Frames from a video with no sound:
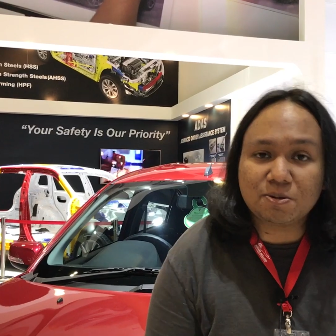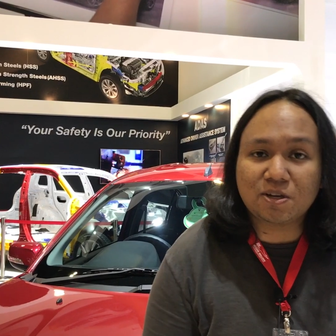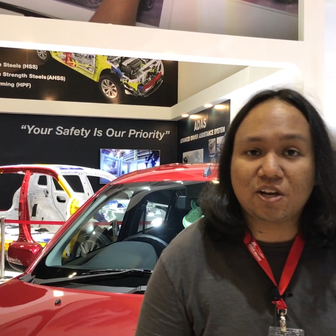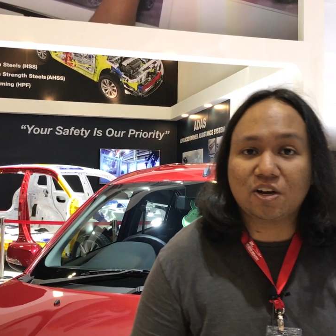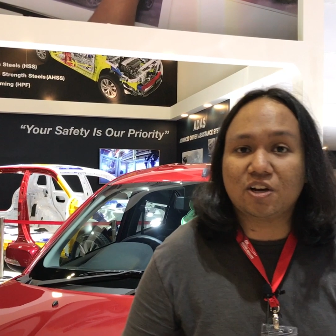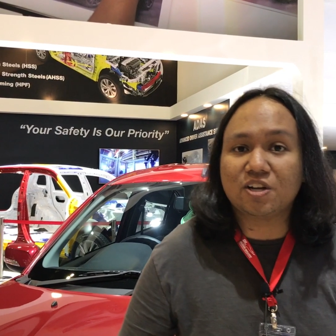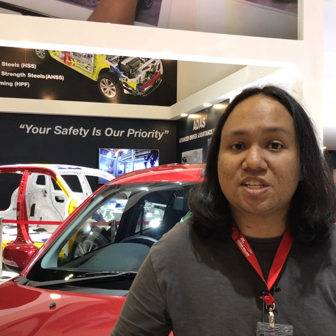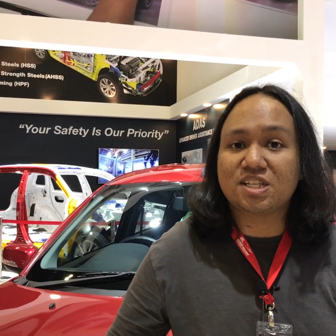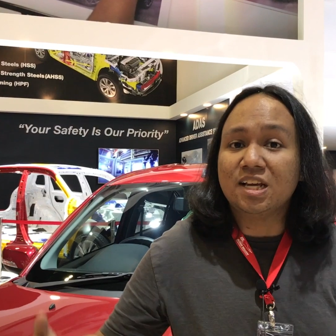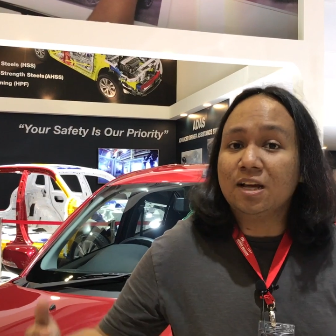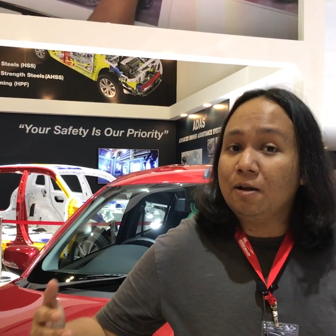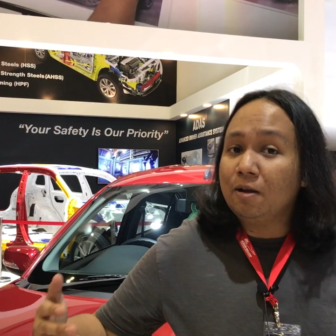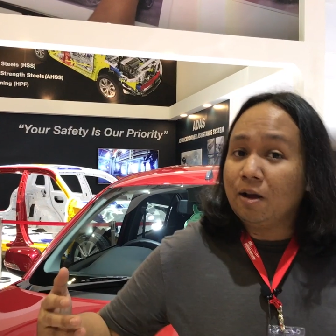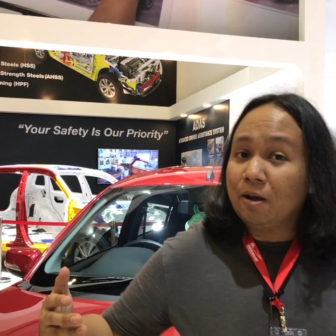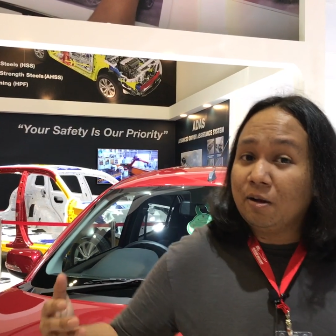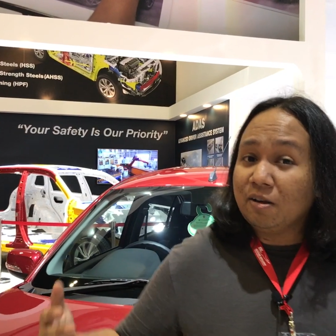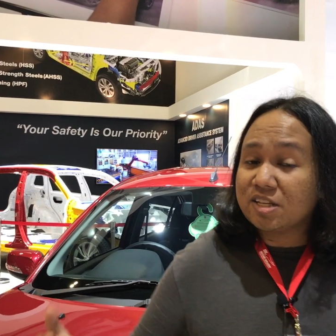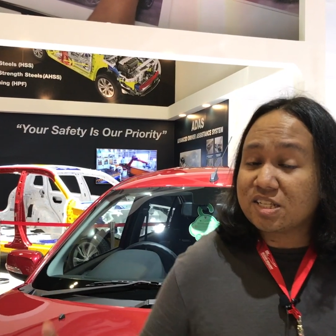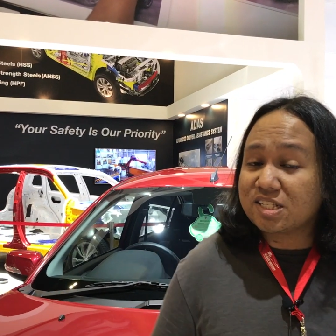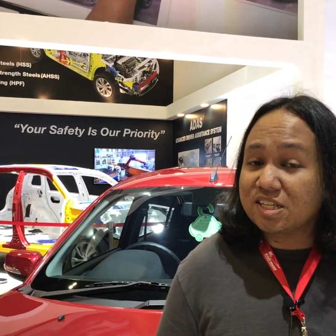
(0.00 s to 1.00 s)
because
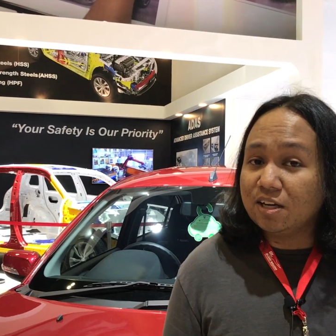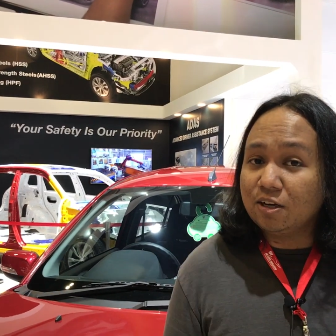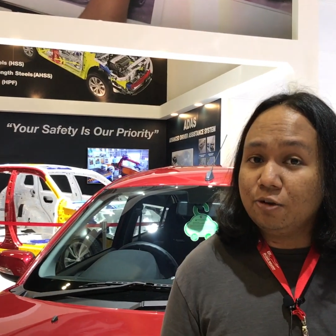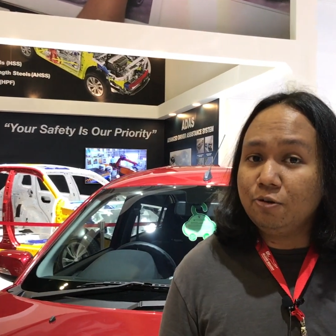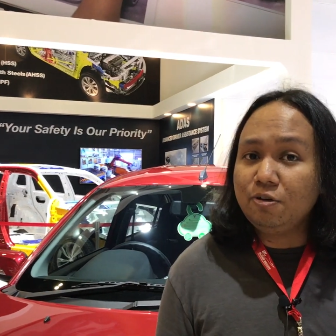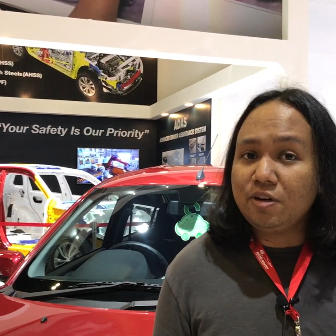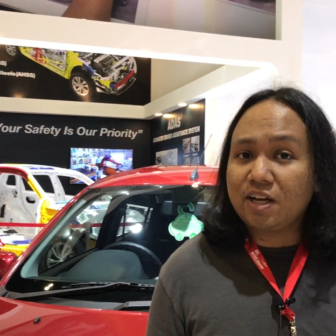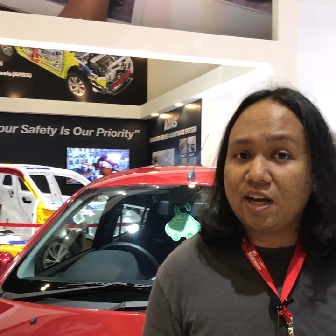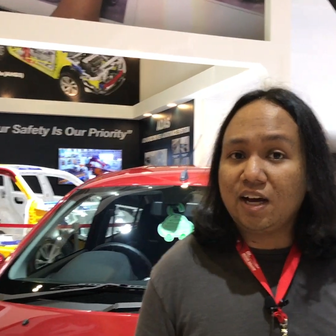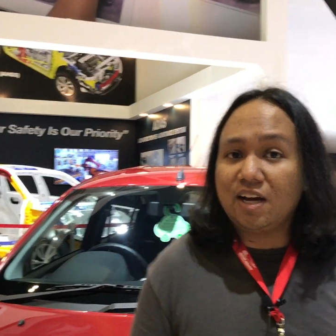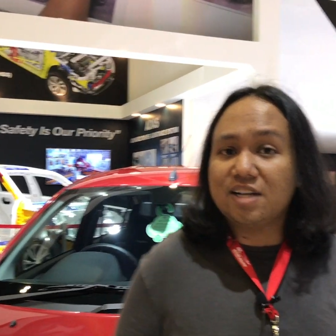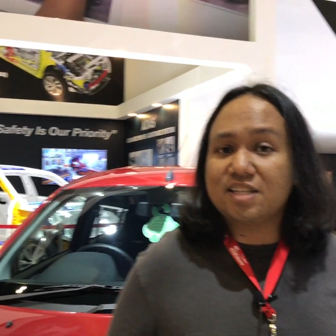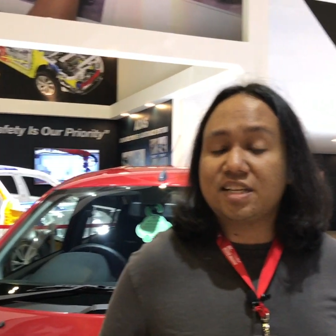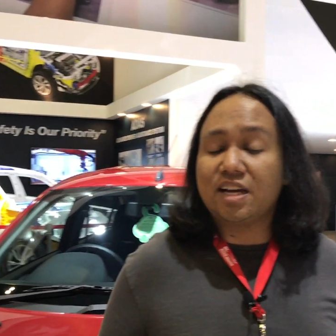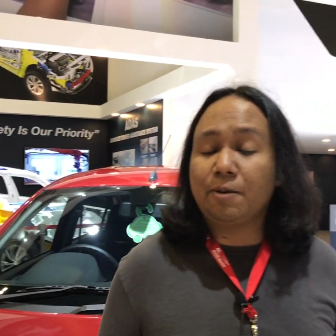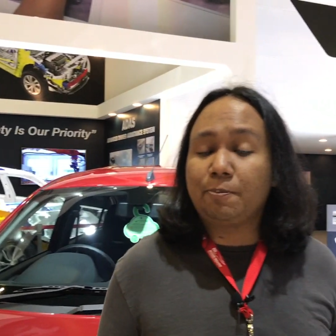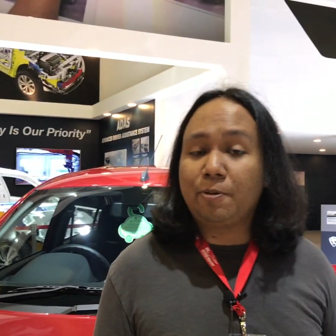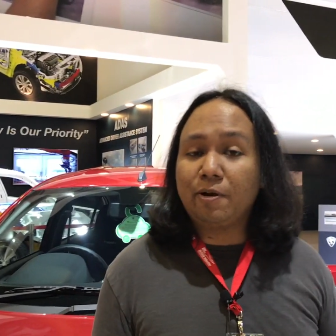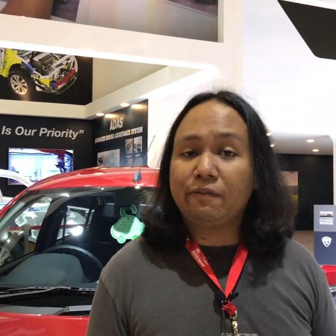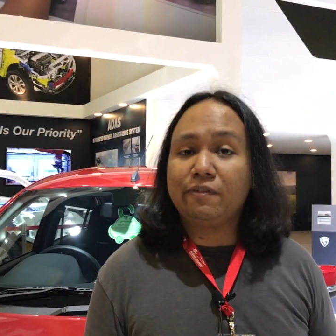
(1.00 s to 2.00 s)
saloon cars
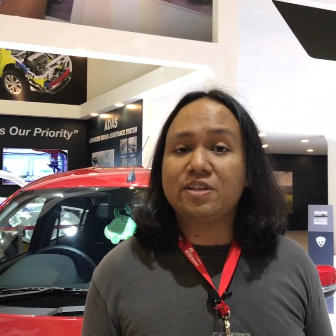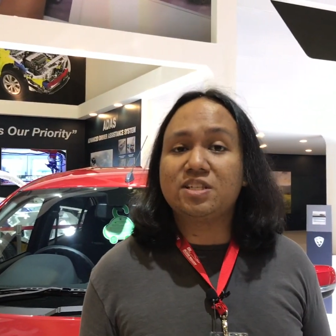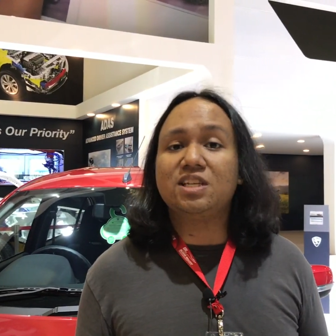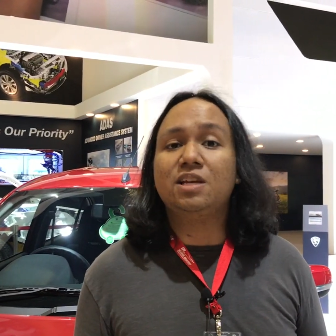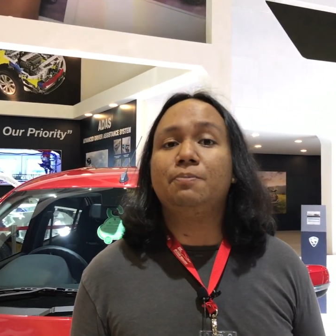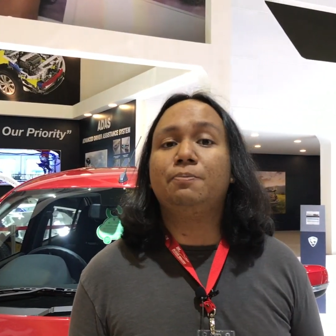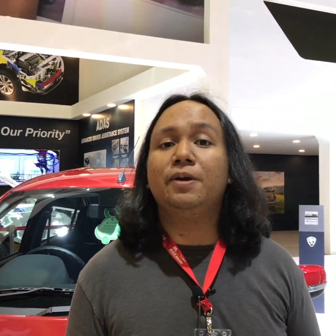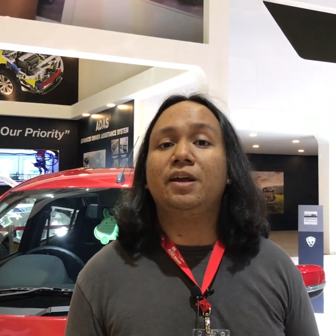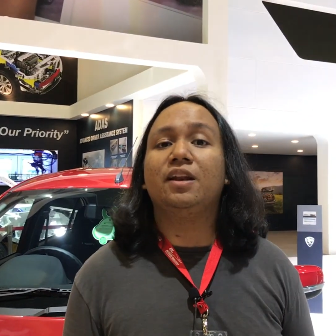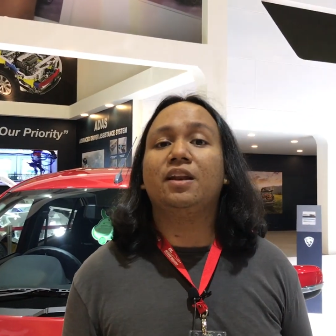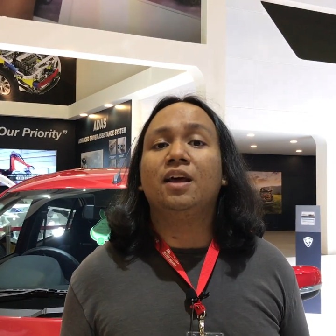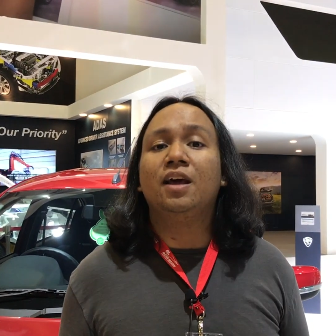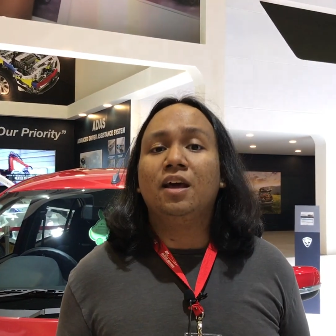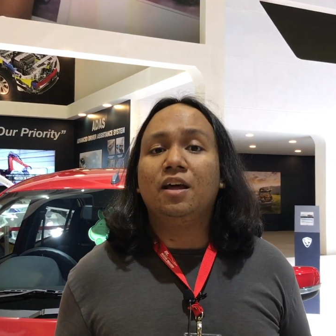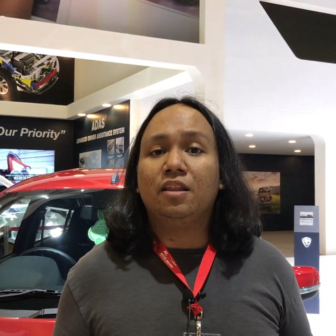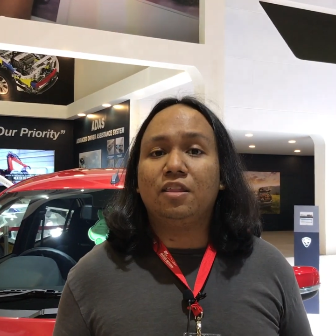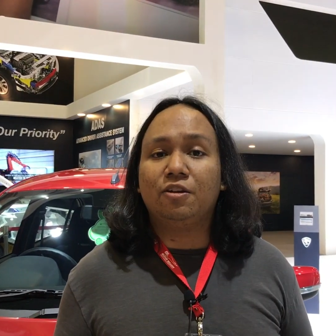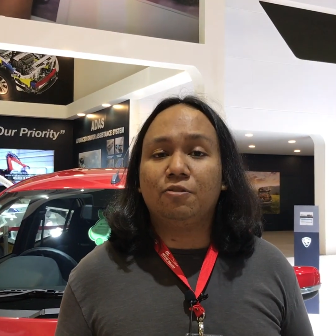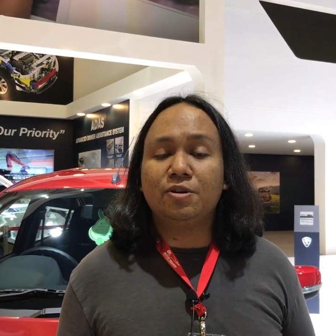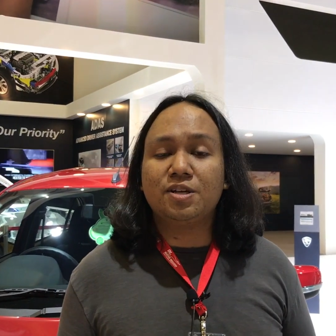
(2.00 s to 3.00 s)
had previously been
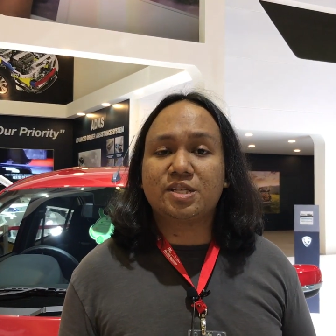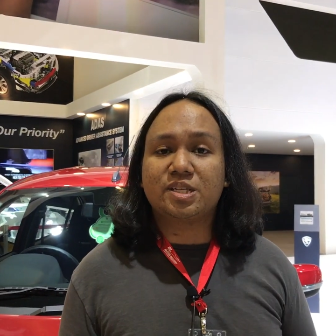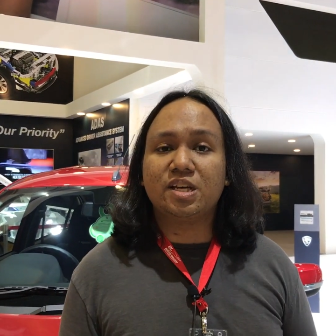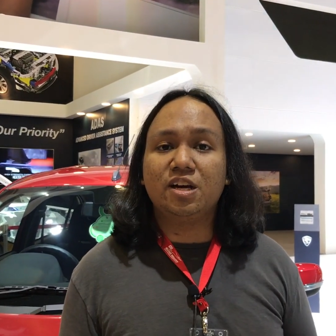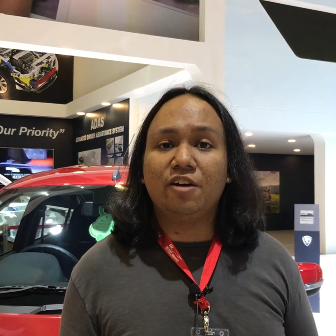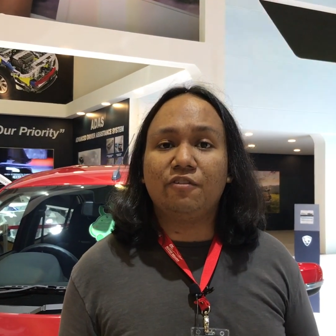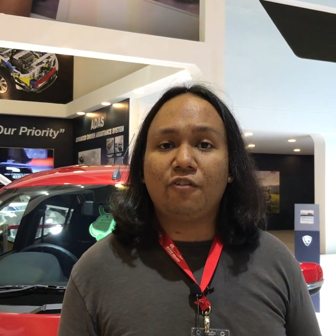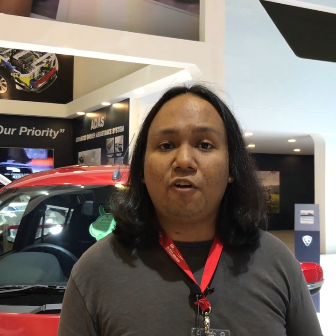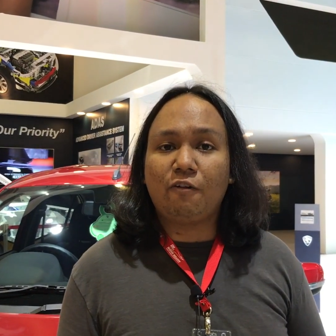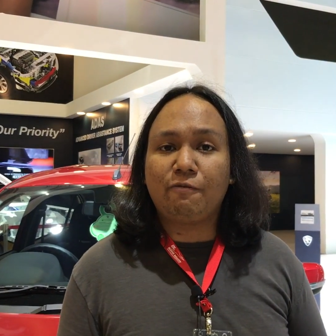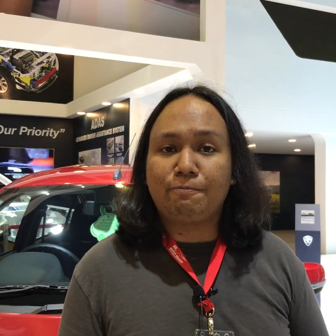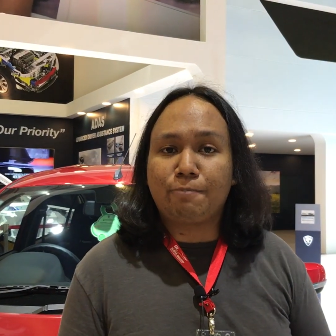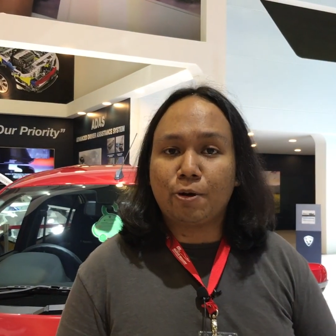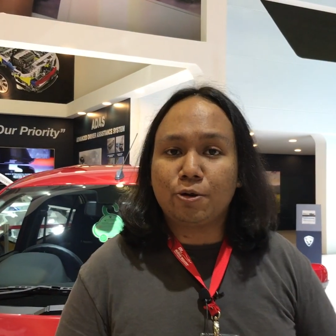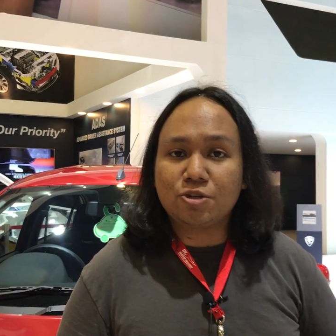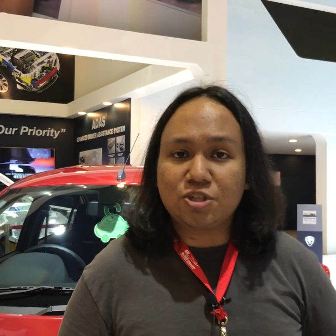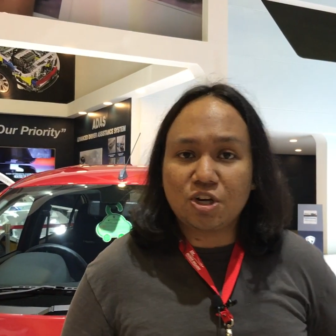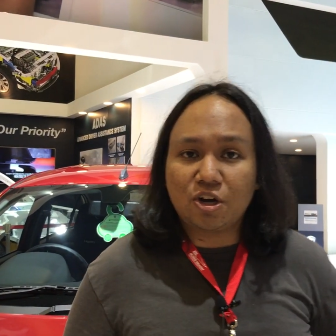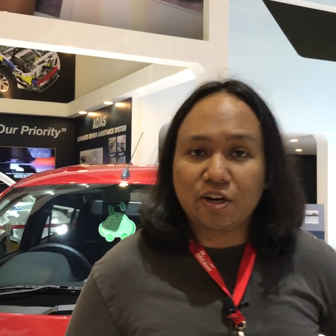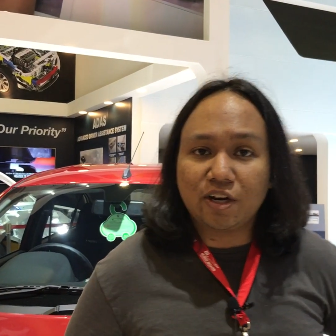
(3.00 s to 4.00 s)
the reserve of
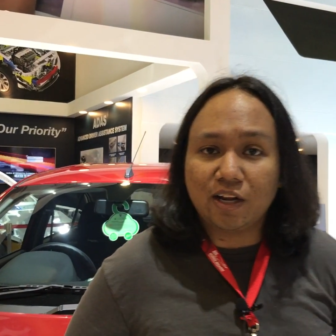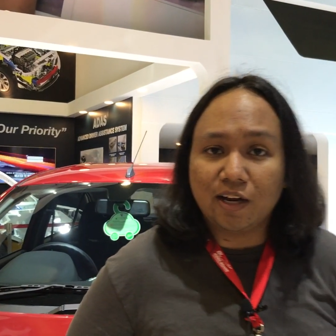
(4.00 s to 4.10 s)
Proton